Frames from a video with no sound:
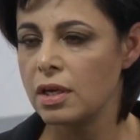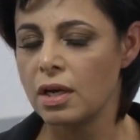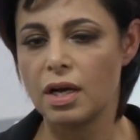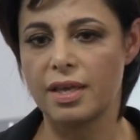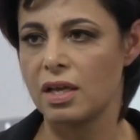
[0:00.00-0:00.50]

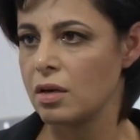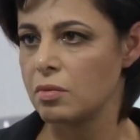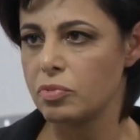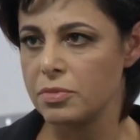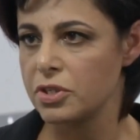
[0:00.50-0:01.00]
I cannot
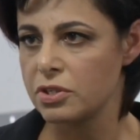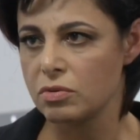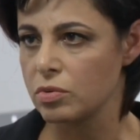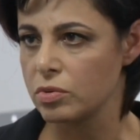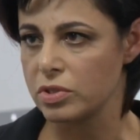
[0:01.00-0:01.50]
promise
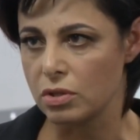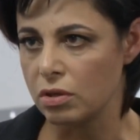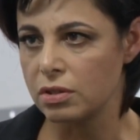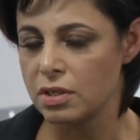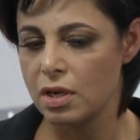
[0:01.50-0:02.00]
you a
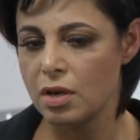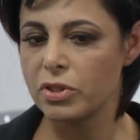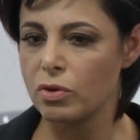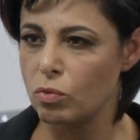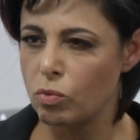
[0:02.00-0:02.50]
result,
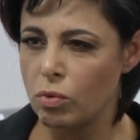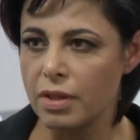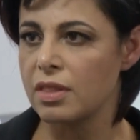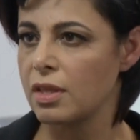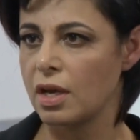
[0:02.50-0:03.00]
but the
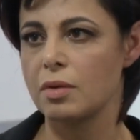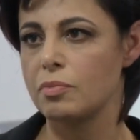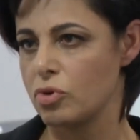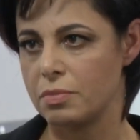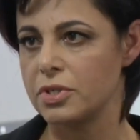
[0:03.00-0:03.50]
one thing I
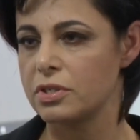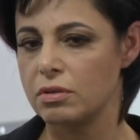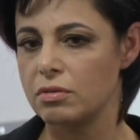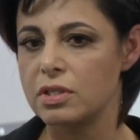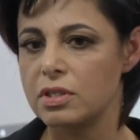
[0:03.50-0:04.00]
promise
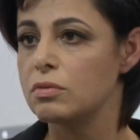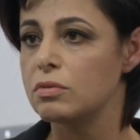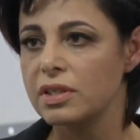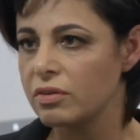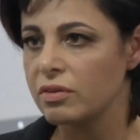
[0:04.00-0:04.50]
you is you
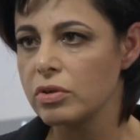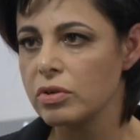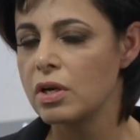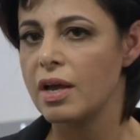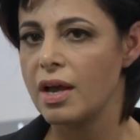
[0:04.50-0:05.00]
will never,
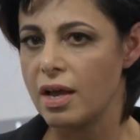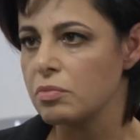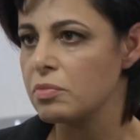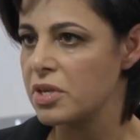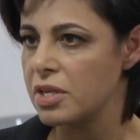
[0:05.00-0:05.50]

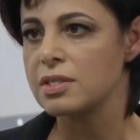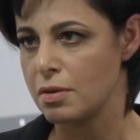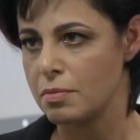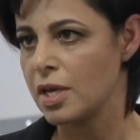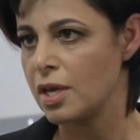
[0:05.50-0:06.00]
ever be the
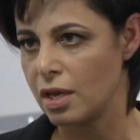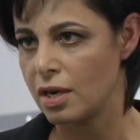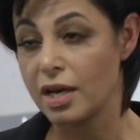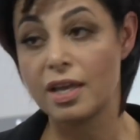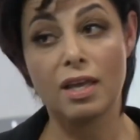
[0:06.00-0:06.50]
same again.
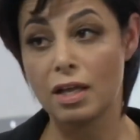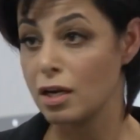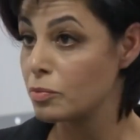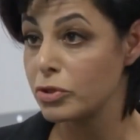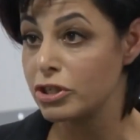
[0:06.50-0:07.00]
I
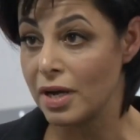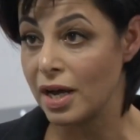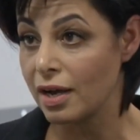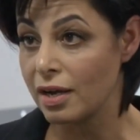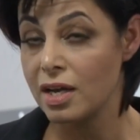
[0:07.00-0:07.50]
cannot put you
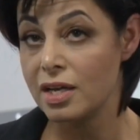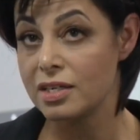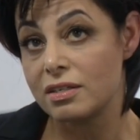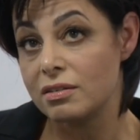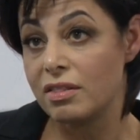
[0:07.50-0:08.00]
back
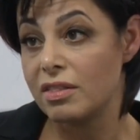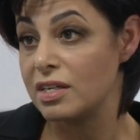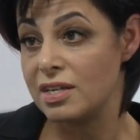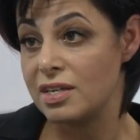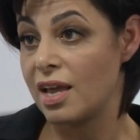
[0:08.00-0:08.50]
to the
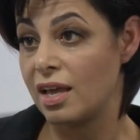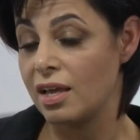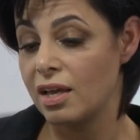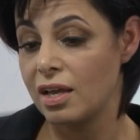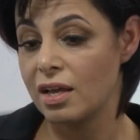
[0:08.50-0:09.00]

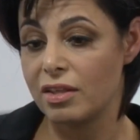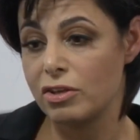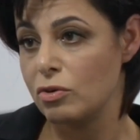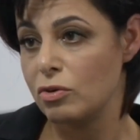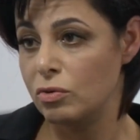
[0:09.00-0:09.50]
day that
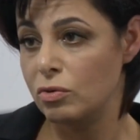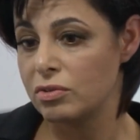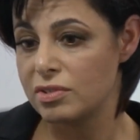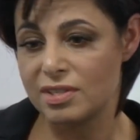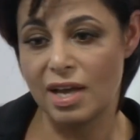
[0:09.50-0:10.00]
you
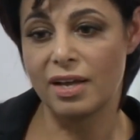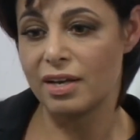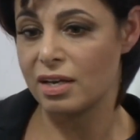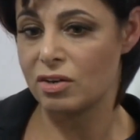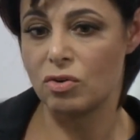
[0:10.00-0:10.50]
sat
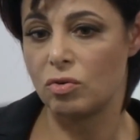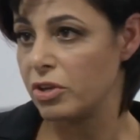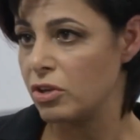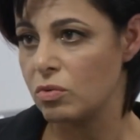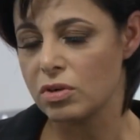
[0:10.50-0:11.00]
at home
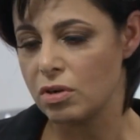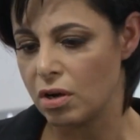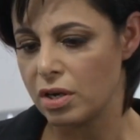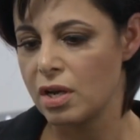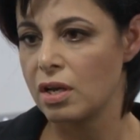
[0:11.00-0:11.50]
and you were not